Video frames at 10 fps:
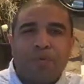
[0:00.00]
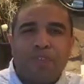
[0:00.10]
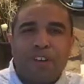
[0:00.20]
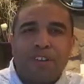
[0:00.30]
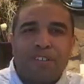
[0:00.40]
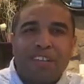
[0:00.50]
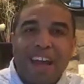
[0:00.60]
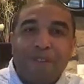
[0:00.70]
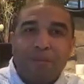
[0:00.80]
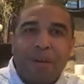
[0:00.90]
failure is that
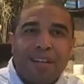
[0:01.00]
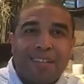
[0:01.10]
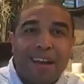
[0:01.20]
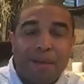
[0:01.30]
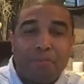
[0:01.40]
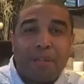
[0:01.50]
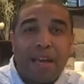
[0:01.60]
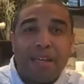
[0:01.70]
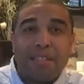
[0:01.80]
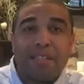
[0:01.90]
everybody's got a
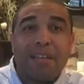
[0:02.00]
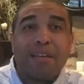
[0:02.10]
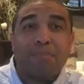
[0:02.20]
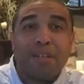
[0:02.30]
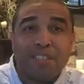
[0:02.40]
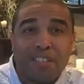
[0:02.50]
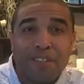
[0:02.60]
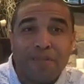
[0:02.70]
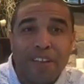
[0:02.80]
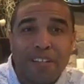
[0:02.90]
plan until they get punched in the
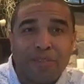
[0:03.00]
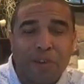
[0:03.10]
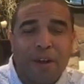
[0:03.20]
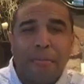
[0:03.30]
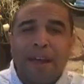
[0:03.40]
face, right?